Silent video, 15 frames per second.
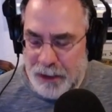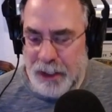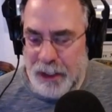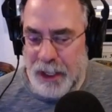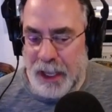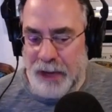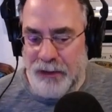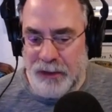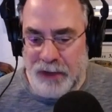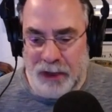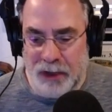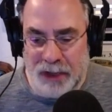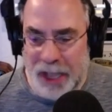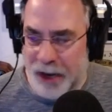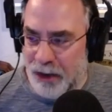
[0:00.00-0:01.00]
and
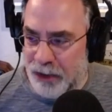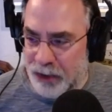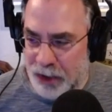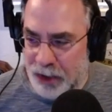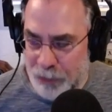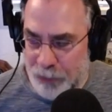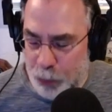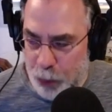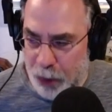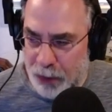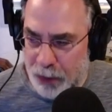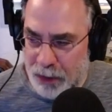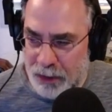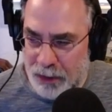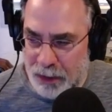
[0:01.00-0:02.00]
did a lot of undercover
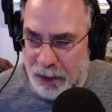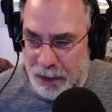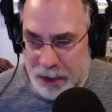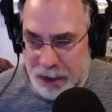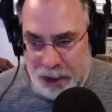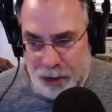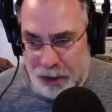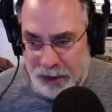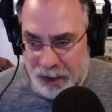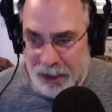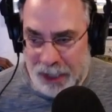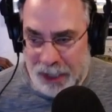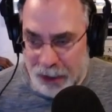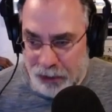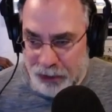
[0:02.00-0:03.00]
work, and I heard he did a
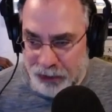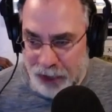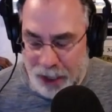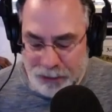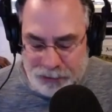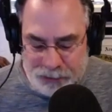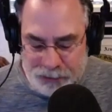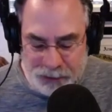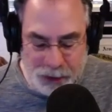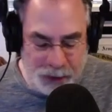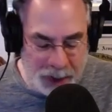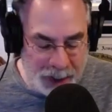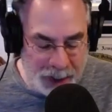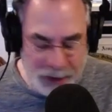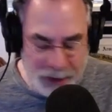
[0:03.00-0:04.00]
lot of good stuff,
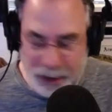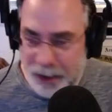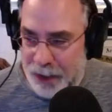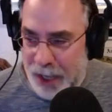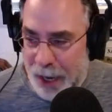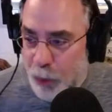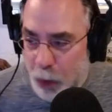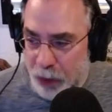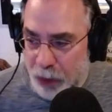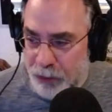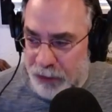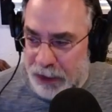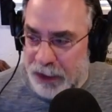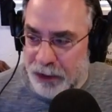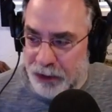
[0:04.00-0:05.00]
okay? And I worked
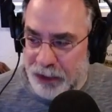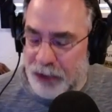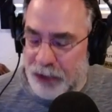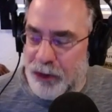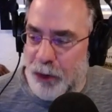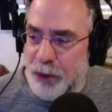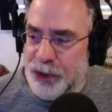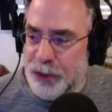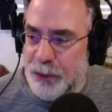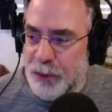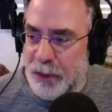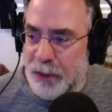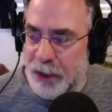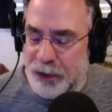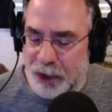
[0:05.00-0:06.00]
for years, I told you,
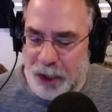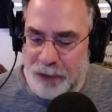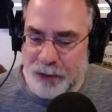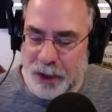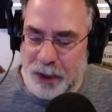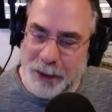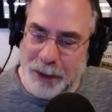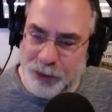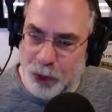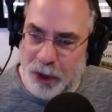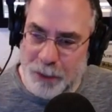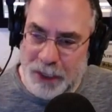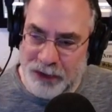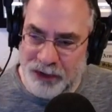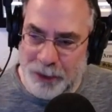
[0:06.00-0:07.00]
undercover, and I'll talk
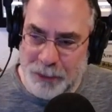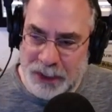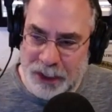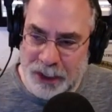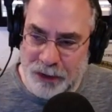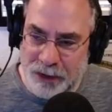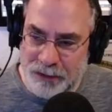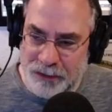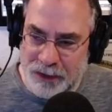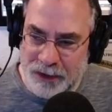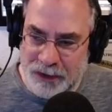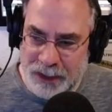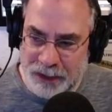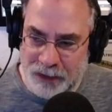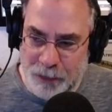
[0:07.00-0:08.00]
about something here at
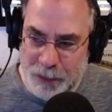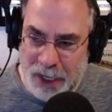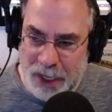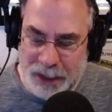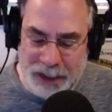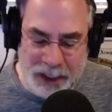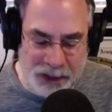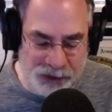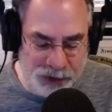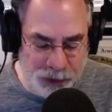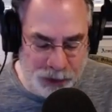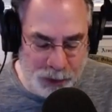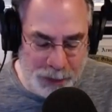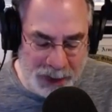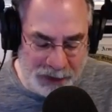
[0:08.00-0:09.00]
the end of the podcast,
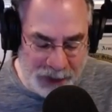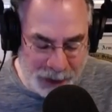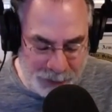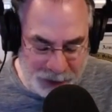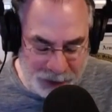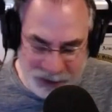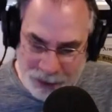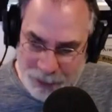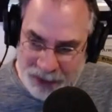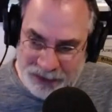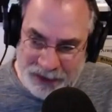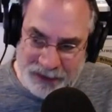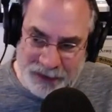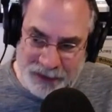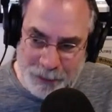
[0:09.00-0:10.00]
too, about that, because somebody
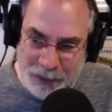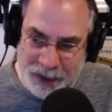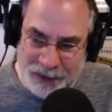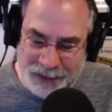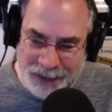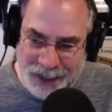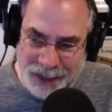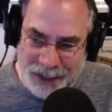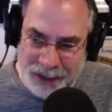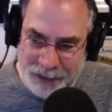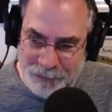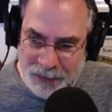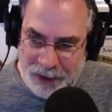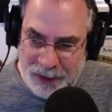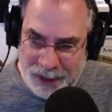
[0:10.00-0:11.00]
said something the other day, and I
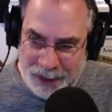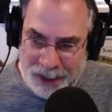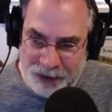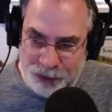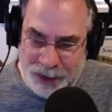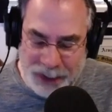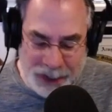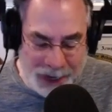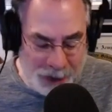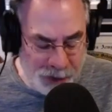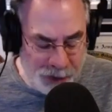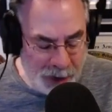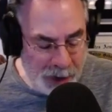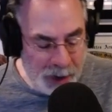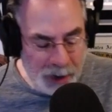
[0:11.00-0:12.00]
got to straighten it
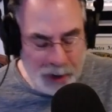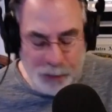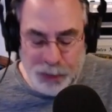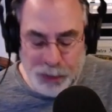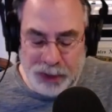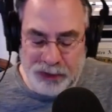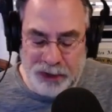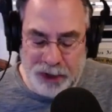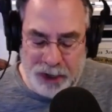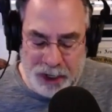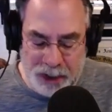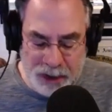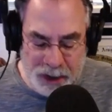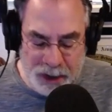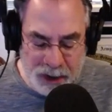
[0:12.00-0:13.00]
out. But, you